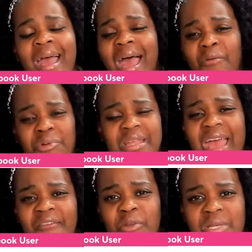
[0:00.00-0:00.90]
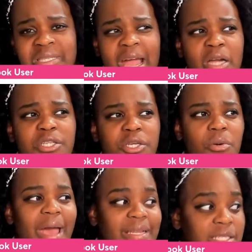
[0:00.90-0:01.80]
I really have no desire
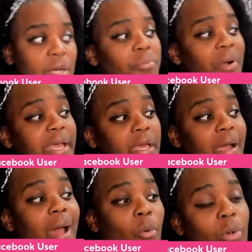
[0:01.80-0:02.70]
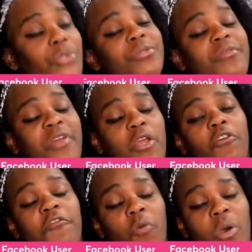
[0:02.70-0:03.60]
to. At some point here, I will do the video
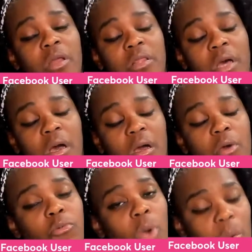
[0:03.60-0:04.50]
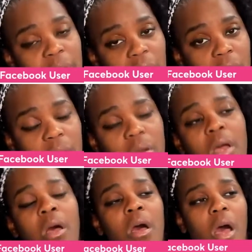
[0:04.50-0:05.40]
for the Romeo
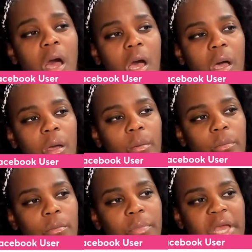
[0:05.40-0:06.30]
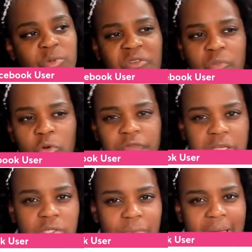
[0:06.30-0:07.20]
because we've moved
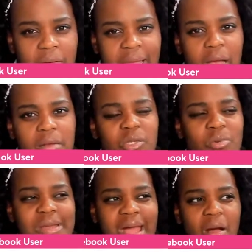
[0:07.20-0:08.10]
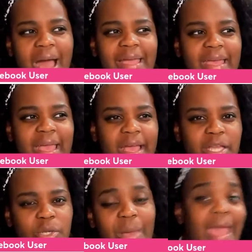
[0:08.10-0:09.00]
things around now. So now I can
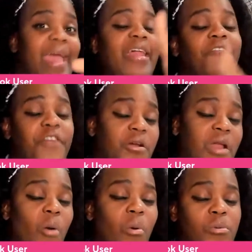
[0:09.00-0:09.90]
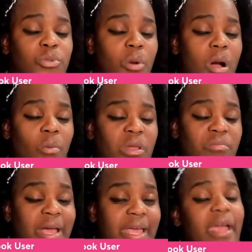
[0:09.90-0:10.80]
do it. And I figured out what was wrong with
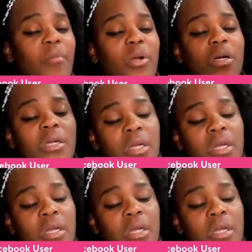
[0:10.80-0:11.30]
my camera